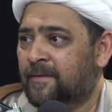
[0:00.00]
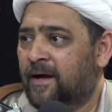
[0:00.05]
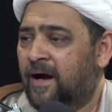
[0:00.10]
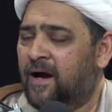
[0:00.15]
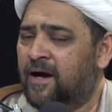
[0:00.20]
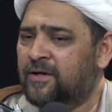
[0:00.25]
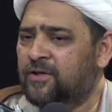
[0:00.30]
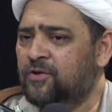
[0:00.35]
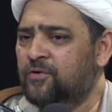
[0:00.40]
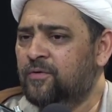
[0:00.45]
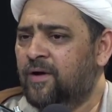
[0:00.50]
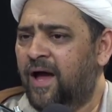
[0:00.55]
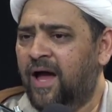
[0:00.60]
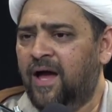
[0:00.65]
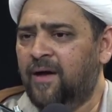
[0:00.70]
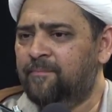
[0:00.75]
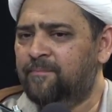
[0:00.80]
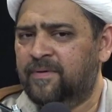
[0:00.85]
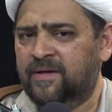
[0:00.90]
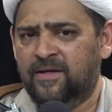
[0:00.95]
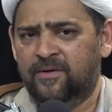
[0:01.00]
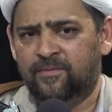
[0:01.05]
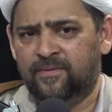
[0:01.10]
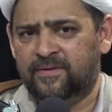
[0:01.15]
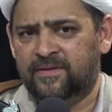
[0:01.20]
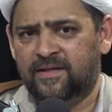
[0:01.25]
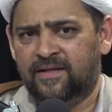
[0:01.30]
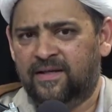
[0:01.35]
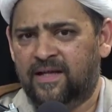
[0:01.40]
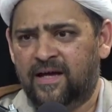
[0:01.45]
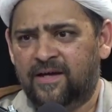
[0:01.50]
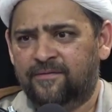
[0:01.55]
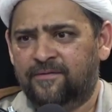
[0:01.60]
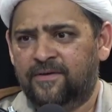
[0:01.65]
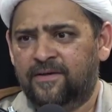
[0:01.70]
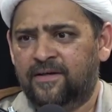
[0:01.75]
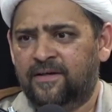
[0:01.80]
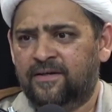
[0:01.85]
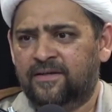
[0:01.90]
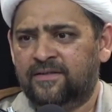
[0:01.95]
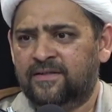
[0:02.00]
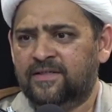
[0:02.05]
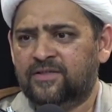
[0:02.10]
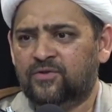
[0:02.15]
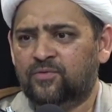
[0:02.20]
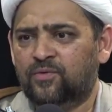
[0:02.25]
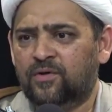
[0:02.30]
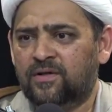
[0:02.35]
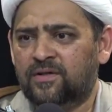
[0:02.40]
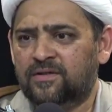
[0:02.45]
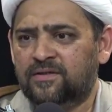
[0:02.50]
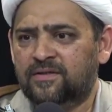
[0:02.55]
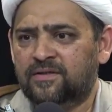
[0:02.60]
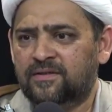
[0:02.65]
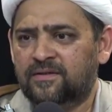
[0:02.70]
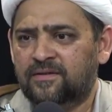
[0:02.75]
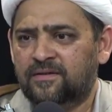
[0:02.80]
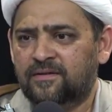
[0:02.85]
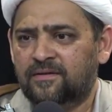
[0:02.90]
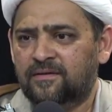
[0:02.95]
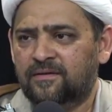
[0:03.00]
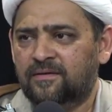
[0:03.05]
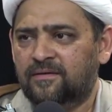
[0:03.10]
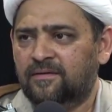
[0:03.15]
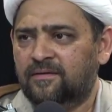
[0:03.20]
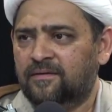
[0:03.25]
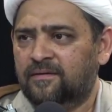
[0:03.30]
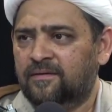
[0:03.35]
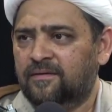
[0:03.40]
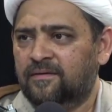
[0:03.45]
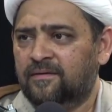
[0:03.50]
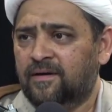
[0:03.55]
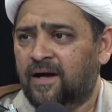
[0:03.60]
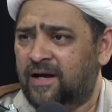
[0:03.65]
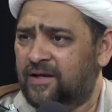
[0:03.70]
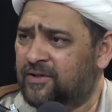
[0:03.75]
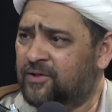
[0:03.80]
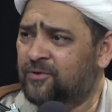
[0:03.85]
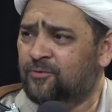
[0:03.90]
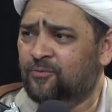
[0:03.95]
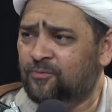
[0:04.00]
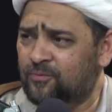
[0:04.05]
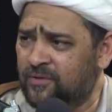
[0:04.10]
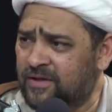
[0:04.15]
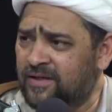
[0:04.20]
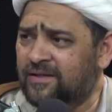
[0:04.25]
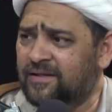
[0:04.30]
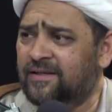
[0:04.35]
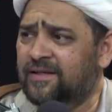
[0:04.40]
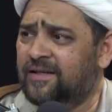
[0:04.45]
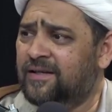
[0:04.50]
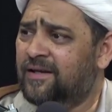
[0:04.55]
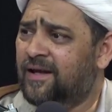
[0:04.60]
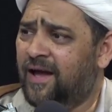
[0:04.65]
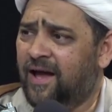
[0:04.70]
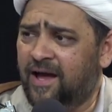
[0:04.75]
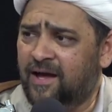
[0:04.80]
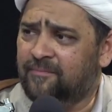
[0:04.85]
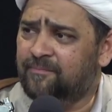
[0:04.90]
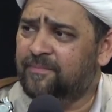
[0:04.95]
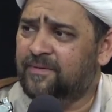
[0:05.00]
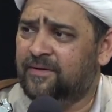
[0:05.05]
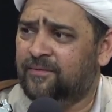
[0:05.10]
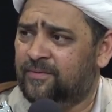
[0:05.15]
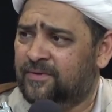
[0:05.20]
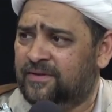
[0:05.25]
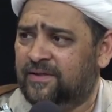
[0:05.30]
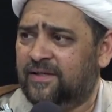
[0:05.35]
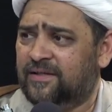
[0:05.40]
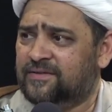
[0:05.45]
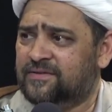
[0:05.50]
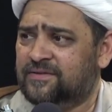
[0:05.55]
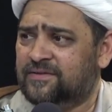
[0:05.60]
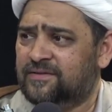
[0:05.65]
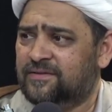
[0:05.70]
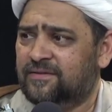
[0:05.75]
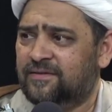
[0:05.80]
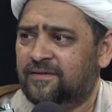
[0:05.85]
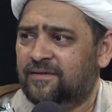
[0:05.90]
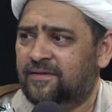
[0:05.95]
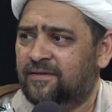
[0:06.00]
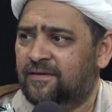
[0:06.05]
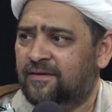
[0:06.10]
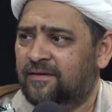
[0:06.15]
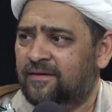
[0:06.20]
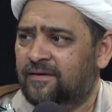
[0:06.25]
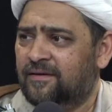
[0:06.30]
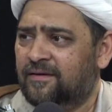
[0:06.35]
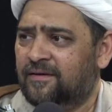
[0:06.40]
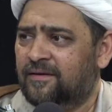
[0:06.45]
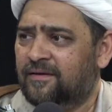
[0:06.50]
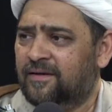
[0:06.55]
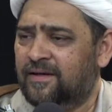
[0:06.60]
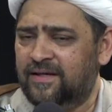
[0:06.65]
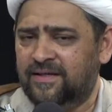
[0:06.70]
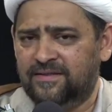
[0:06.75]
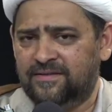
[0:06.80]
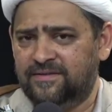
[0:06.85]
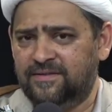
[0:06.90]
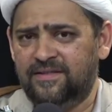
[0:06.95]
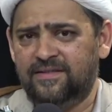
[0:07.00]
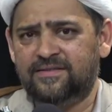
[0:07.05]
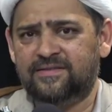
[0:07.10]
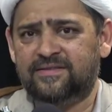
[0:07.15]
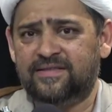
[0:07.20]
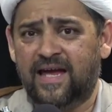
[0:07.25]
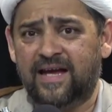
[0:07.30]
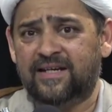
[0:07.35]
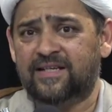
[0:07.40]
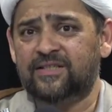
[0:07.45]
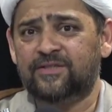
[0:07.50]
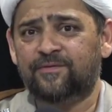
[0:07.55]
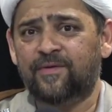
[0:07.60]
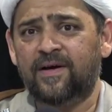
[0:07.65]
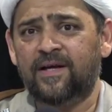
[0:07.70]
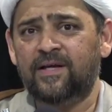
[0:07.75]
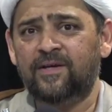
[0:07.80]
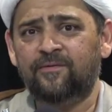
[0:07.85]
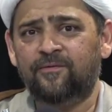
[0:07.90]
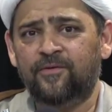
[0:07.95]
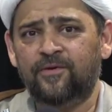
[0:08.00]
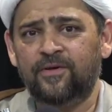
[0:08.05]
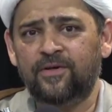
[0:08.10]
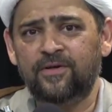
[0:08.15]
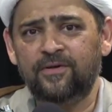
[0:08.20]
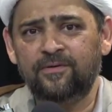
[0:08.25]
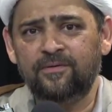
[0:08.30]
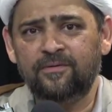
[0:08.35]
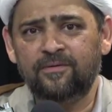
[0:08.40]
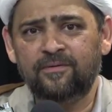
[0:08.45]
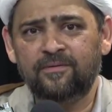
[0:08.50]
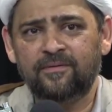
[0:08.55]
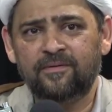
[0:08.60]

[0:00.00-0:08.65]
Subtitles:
Are you happy with the life here in this world? Are you really happy with this? Is this satisfying for you?